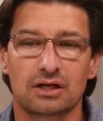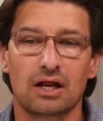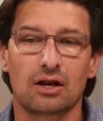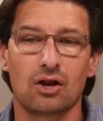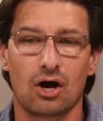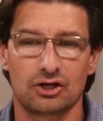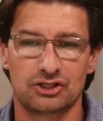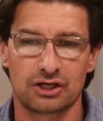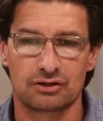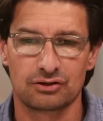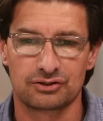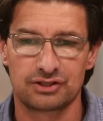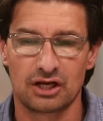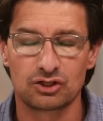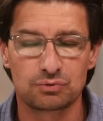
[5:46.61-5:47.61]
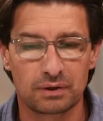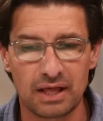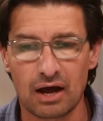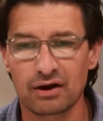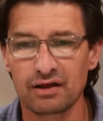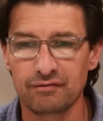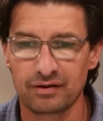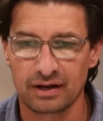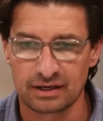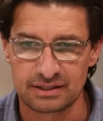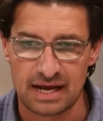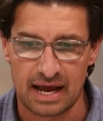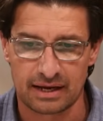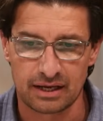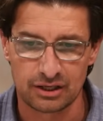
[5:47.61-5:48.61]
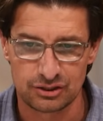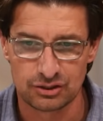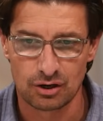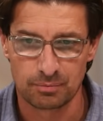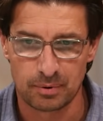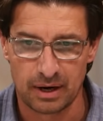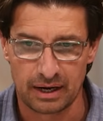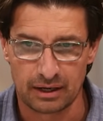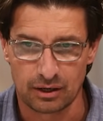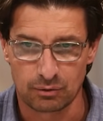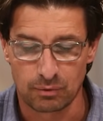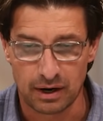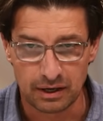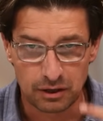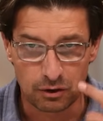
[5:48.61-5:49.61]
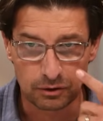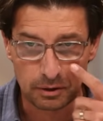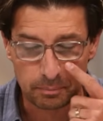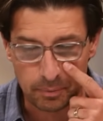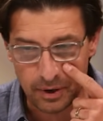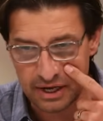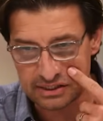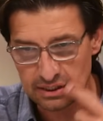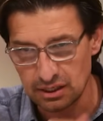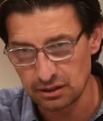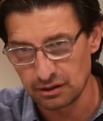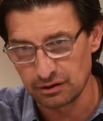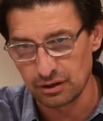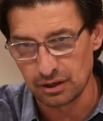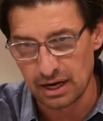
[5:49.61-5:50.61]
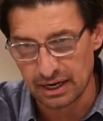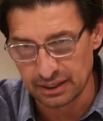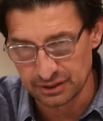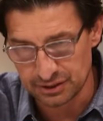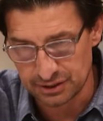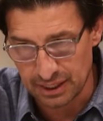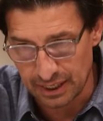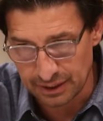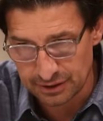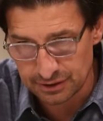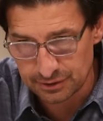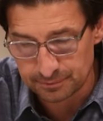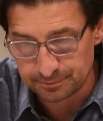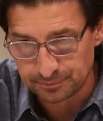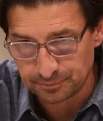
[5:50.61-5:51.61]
in a logical sense without even attacking Joe Biden, right? You're the president of the United States.